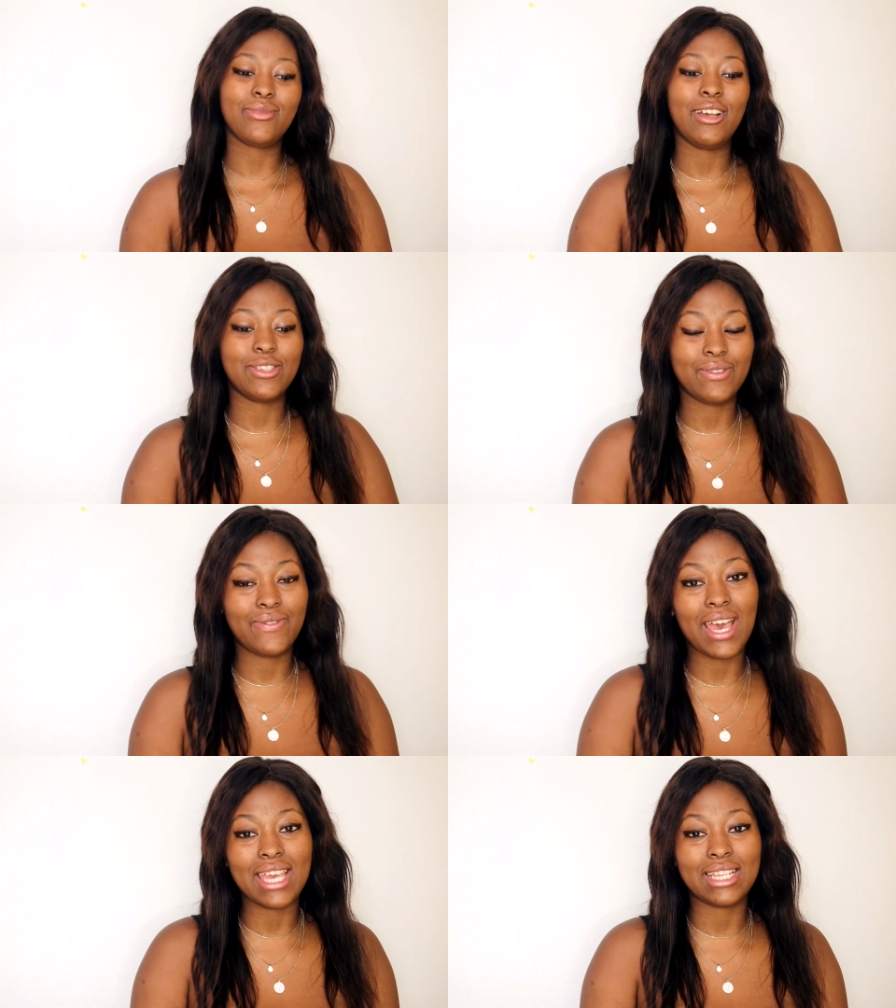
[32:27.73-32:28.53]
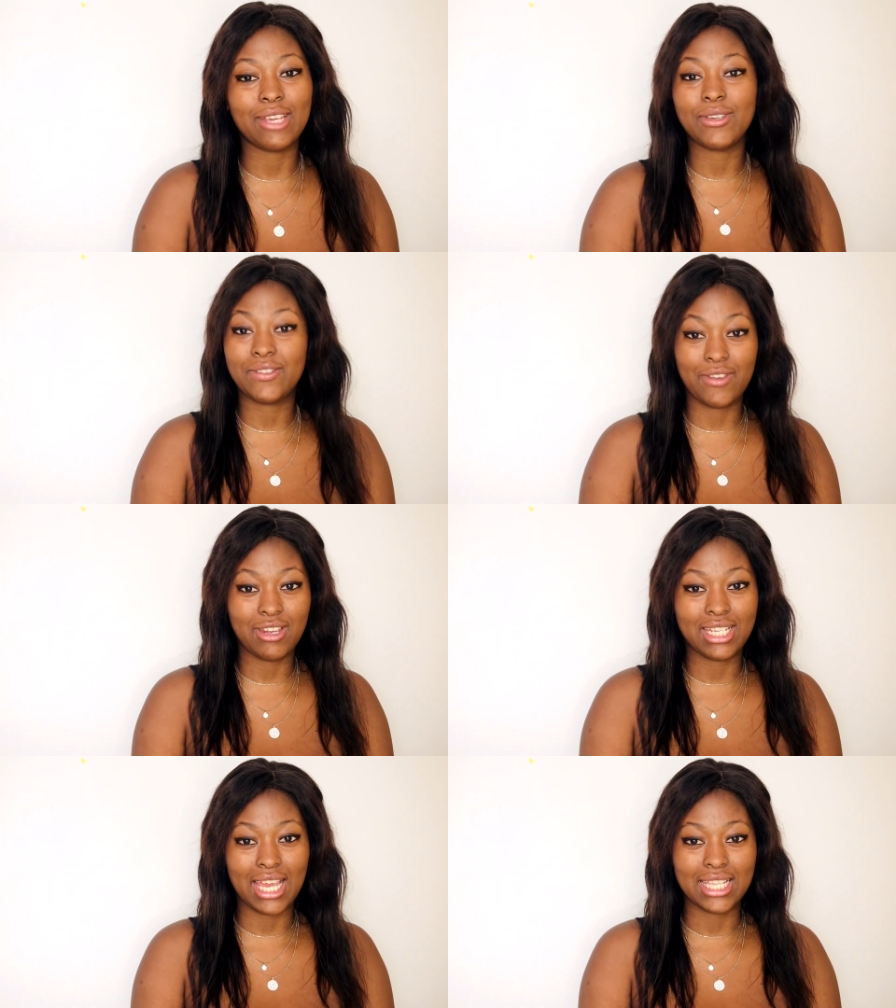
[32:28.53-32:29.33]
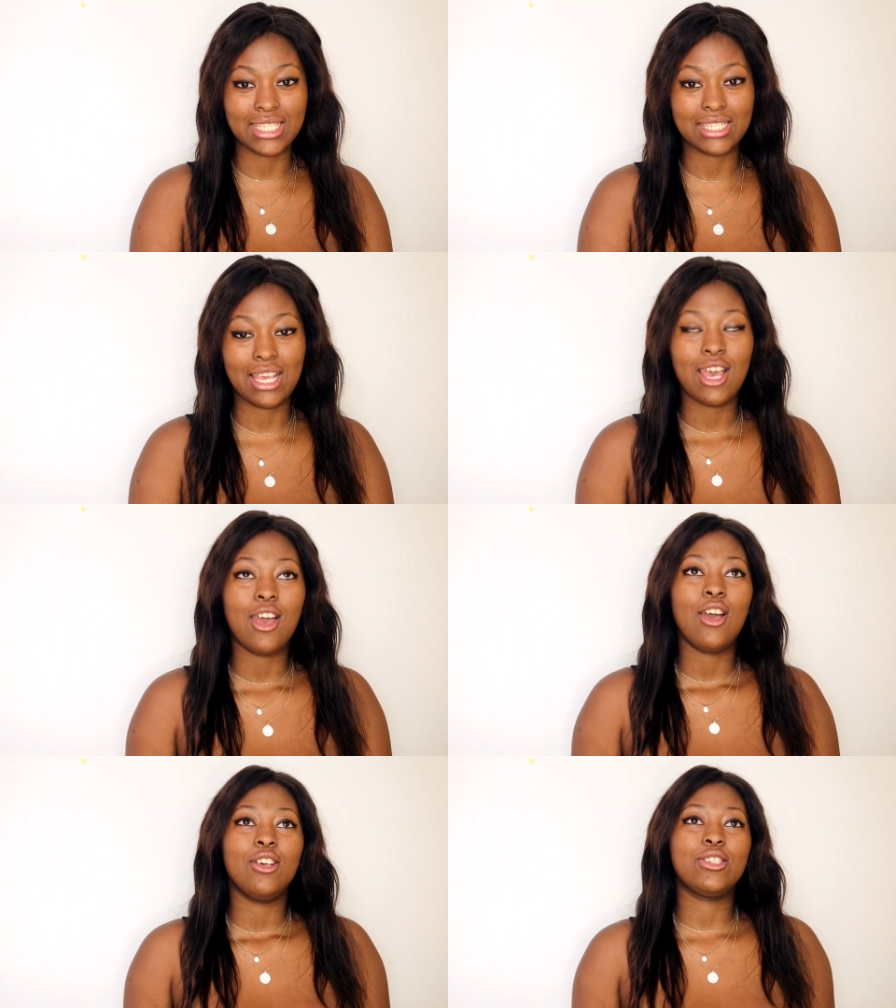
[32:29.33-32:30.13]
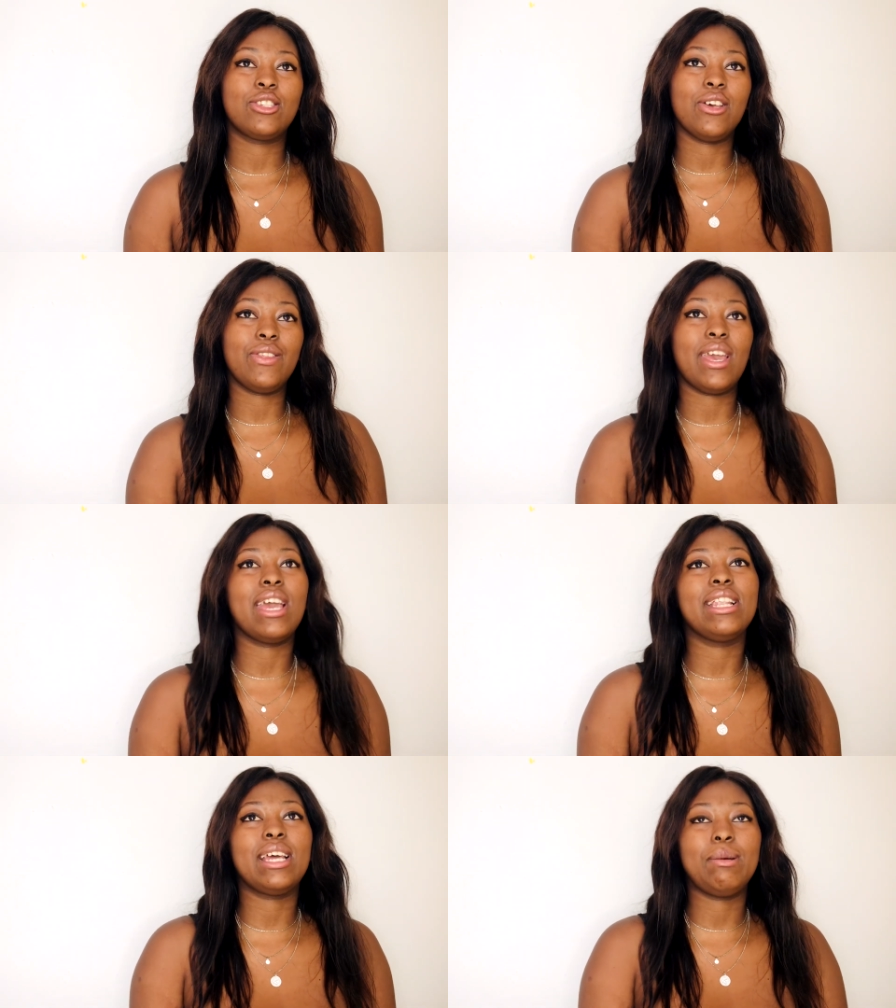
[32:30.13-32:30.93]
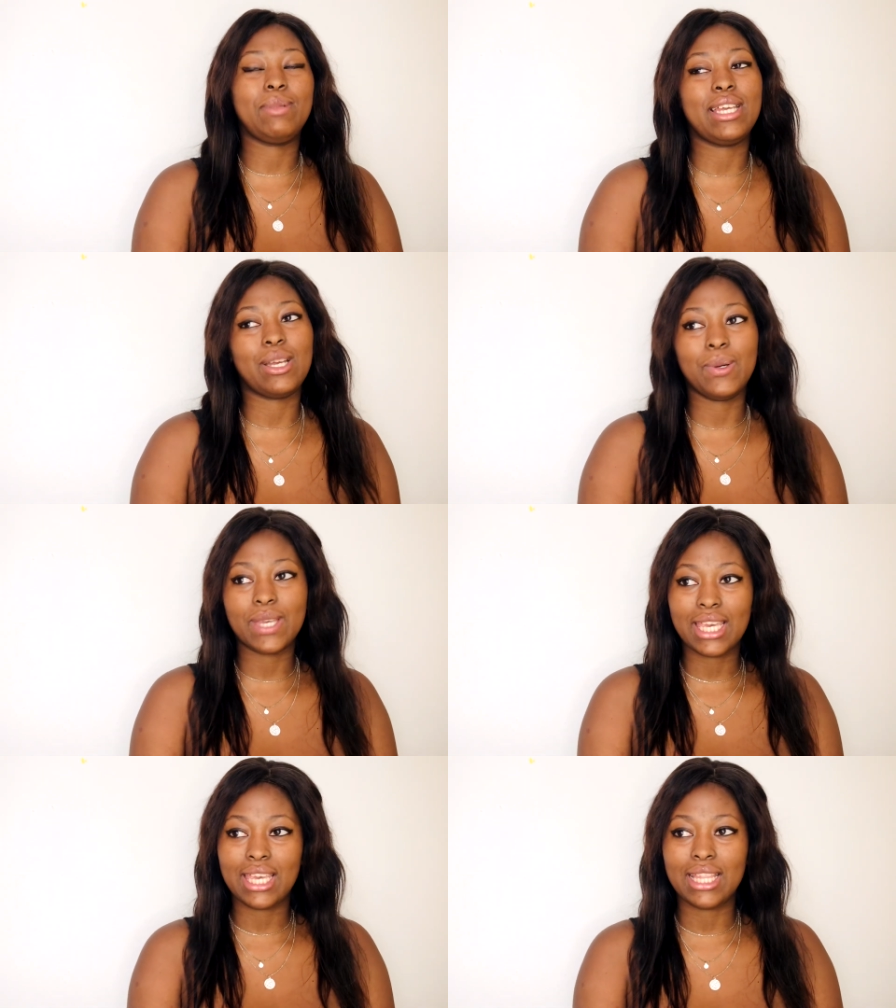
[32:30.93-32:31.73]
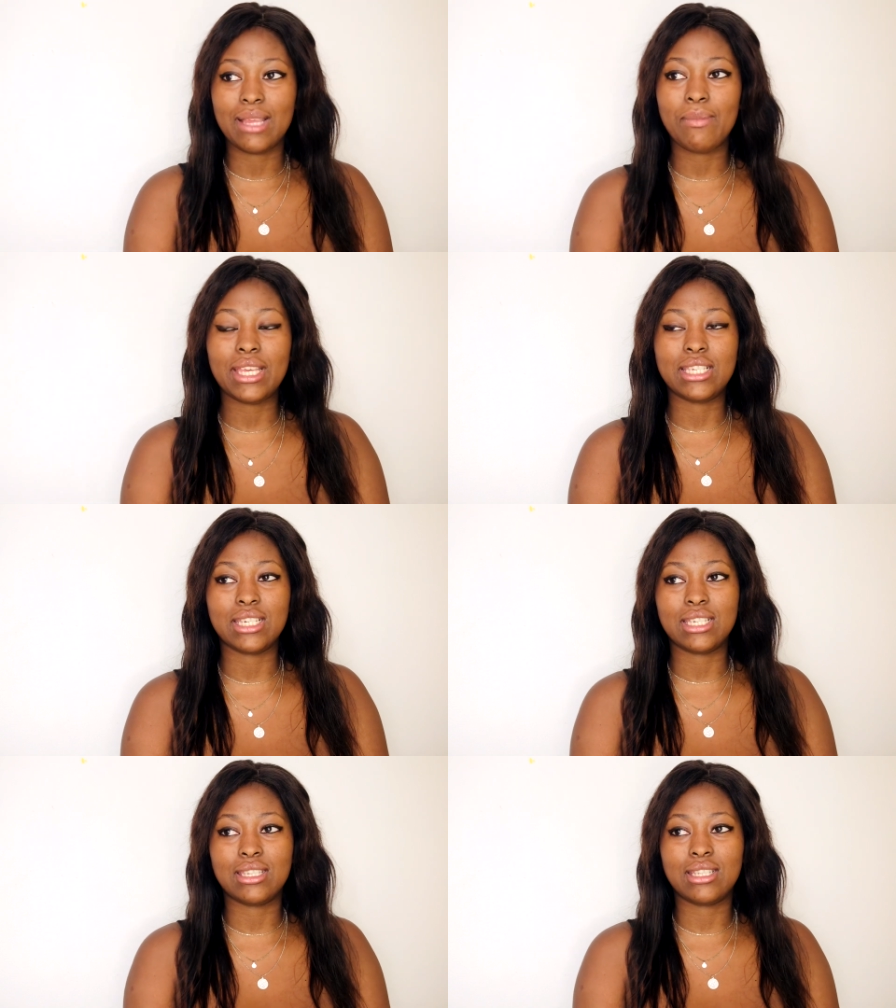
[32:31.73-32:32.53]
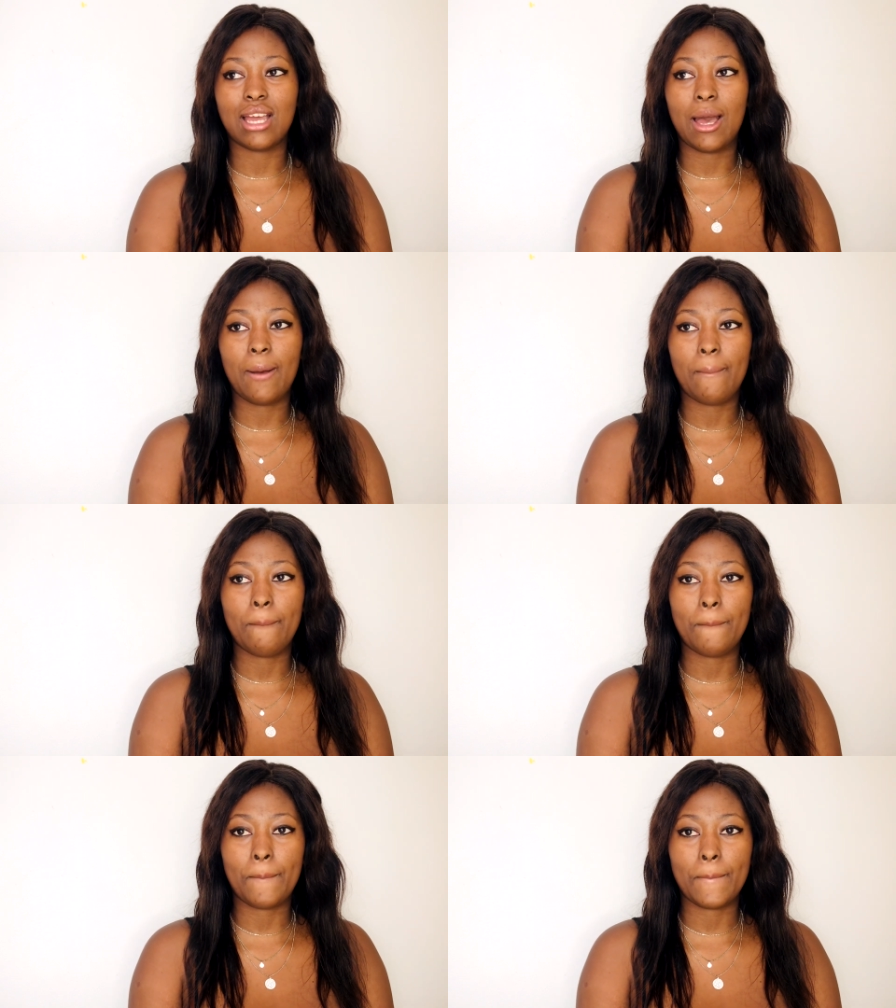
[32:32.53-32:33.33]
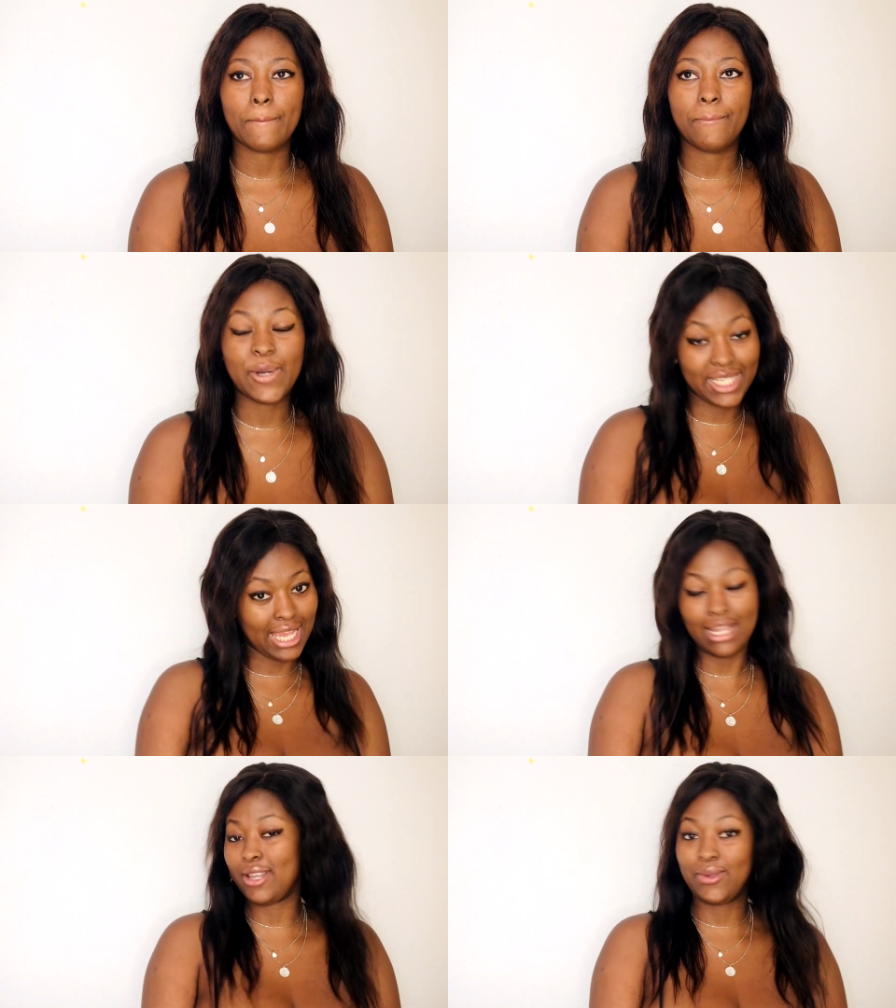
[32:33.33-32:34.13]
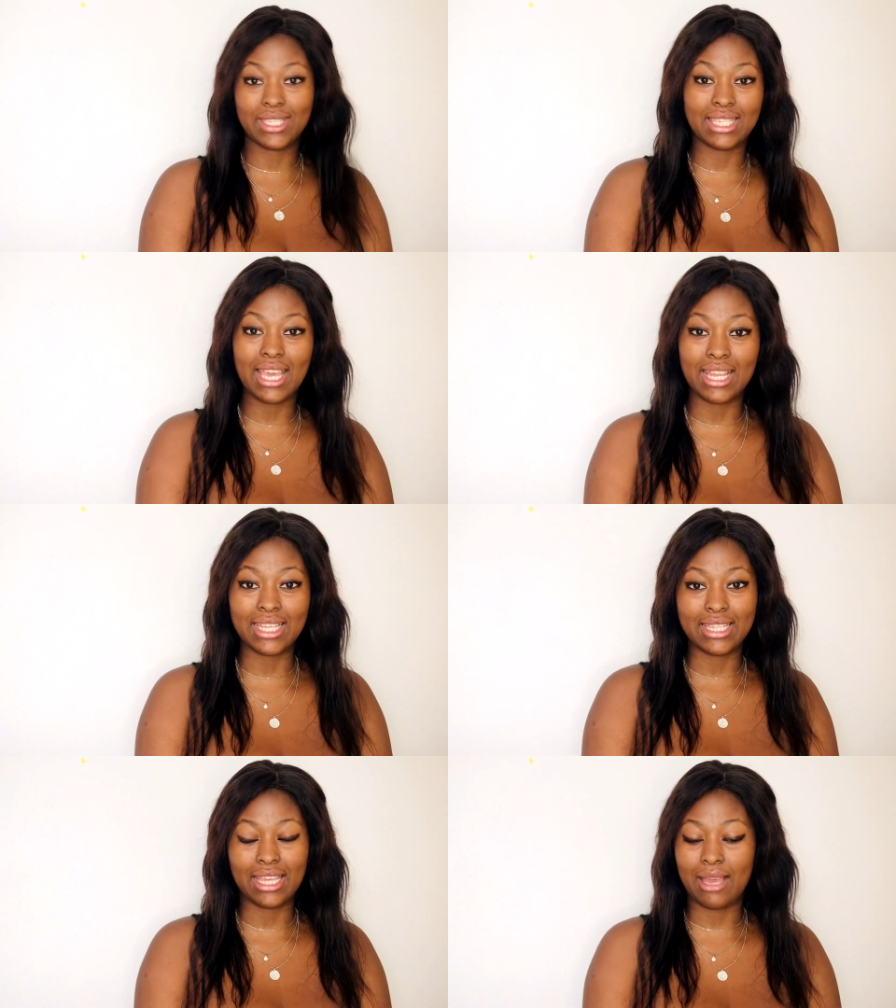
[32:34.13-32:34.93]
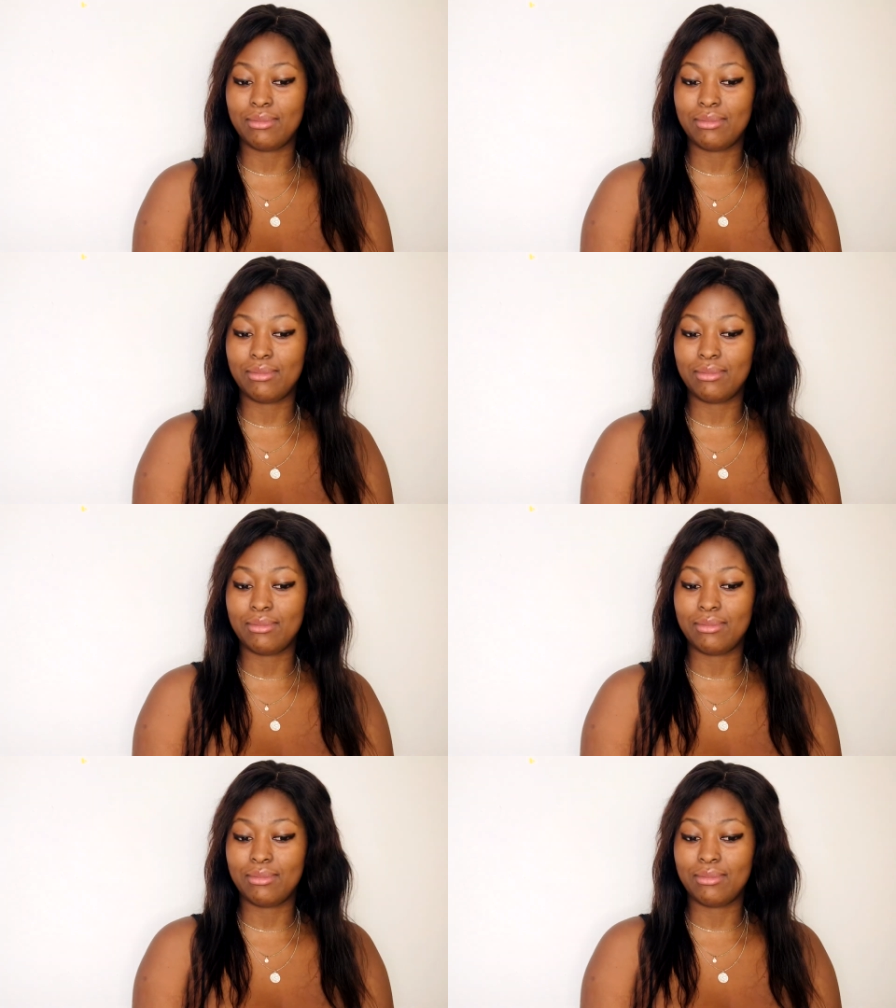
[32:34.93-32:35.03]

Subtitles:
So fine, it was very tense. So then I'm like, okay, let me just pretend I don't see anything.